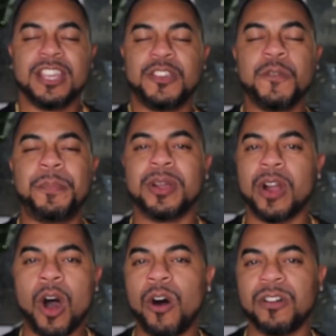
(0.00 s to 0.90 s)
"You
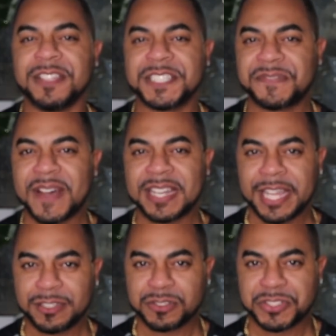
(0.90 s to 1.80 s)
put all this
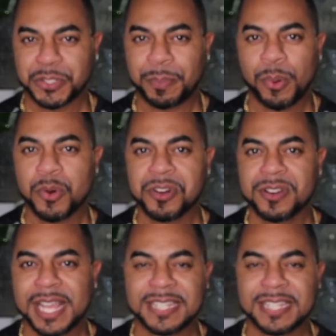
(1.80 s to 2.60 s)
financial support